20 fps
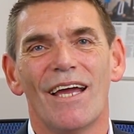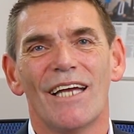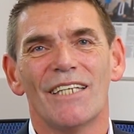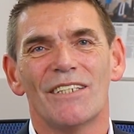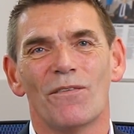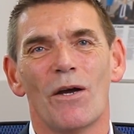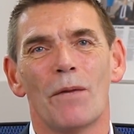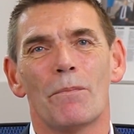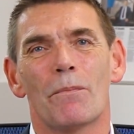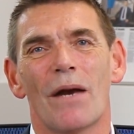
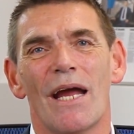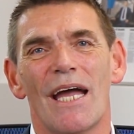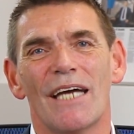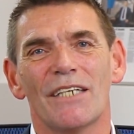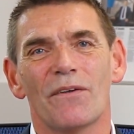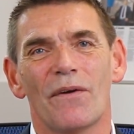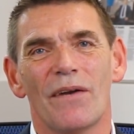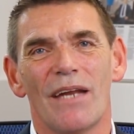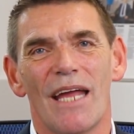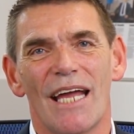So we're
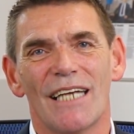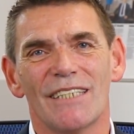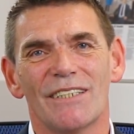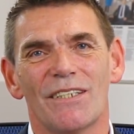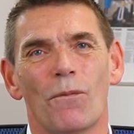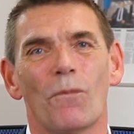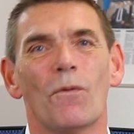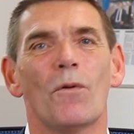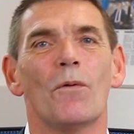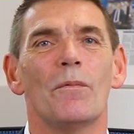proud to announce
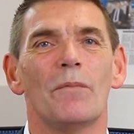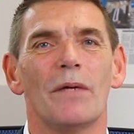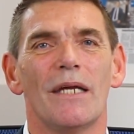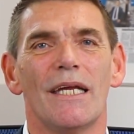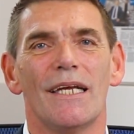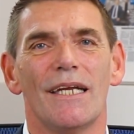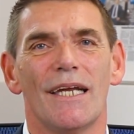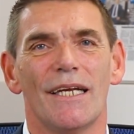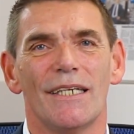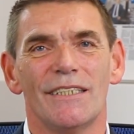that we'll
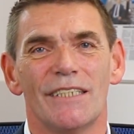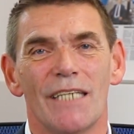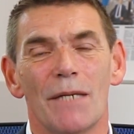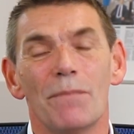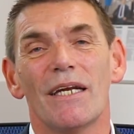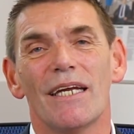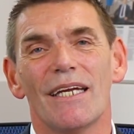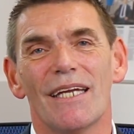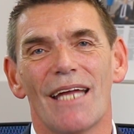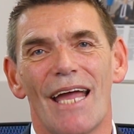be
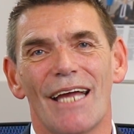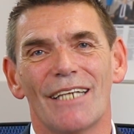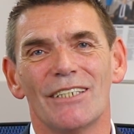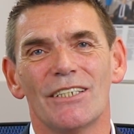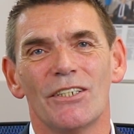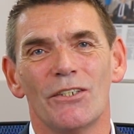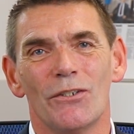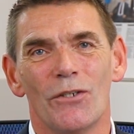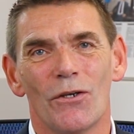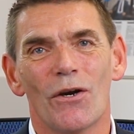exhibiting
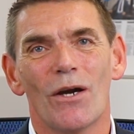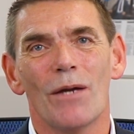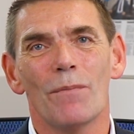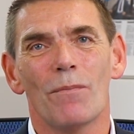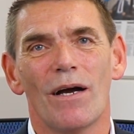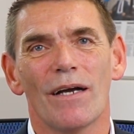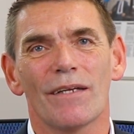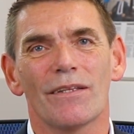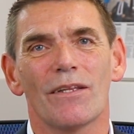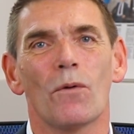at
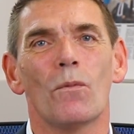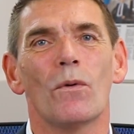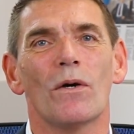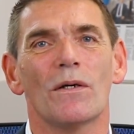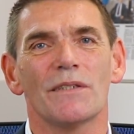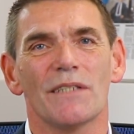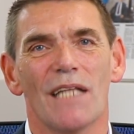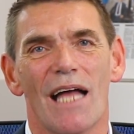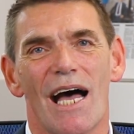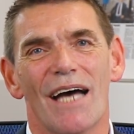Eurobike, the
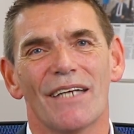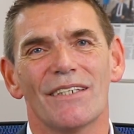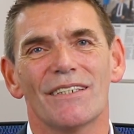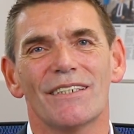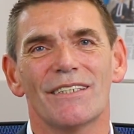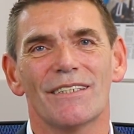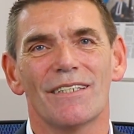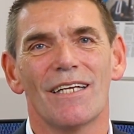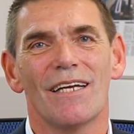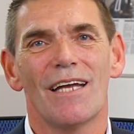world's
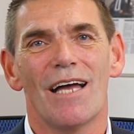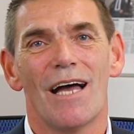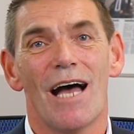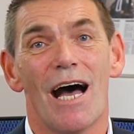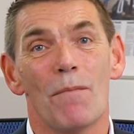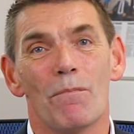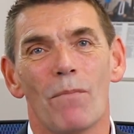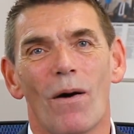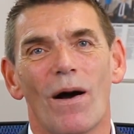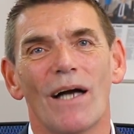largest
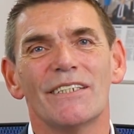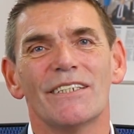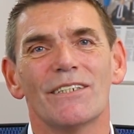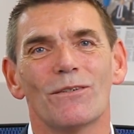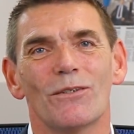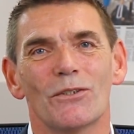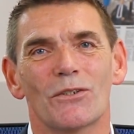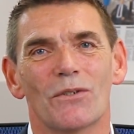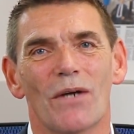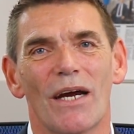
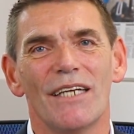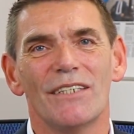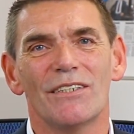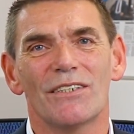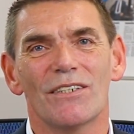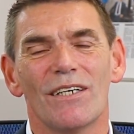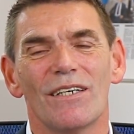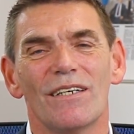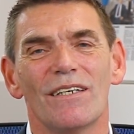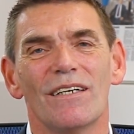bicycle trade
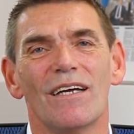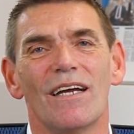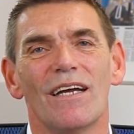show,